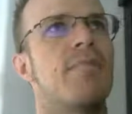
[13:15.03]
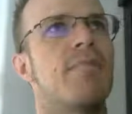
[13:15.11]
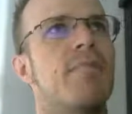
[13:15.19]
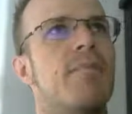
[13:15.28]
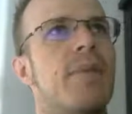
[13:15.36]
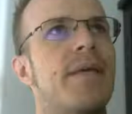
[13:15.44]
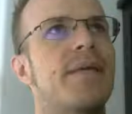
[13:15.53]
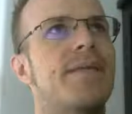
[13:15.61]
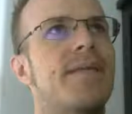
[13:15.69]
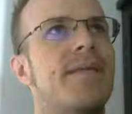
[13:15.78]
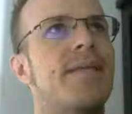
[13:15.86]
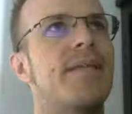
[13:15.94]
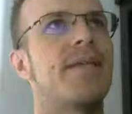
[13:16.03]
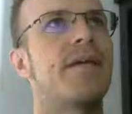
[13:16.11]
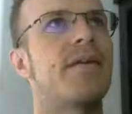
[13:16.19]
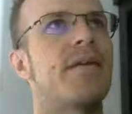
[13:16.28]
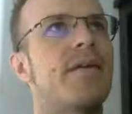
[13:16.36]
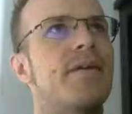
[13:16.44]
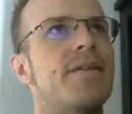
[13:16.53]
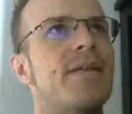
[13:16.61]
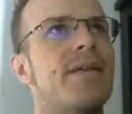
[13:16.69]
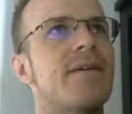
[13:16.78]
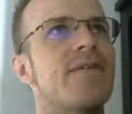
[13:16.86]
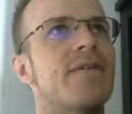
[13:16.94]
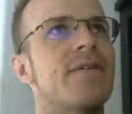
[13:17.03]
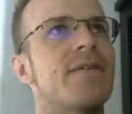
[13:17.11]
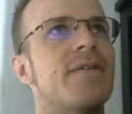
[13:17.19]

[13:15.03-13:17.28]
paste it in there ourselves.